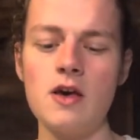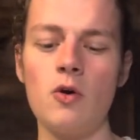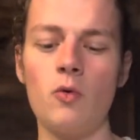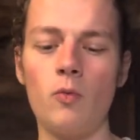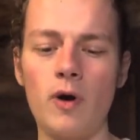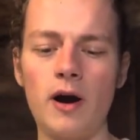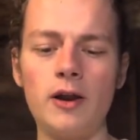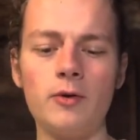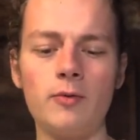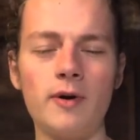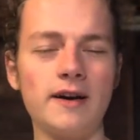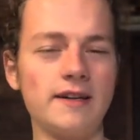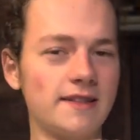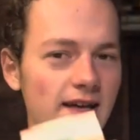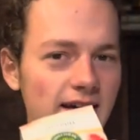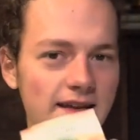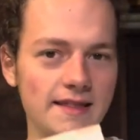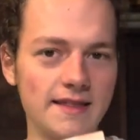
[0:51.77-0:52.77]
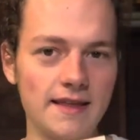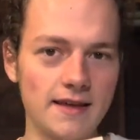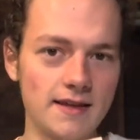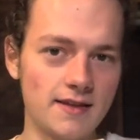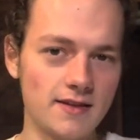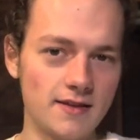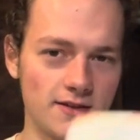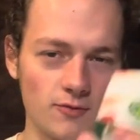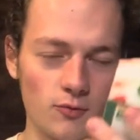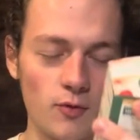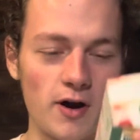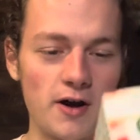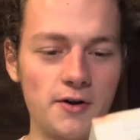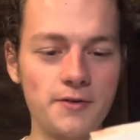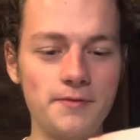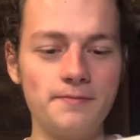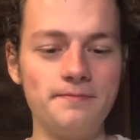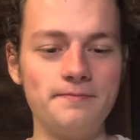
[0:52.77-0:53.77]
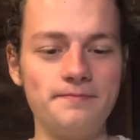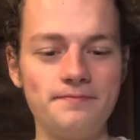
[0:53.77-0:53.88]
Why do I like this? Well,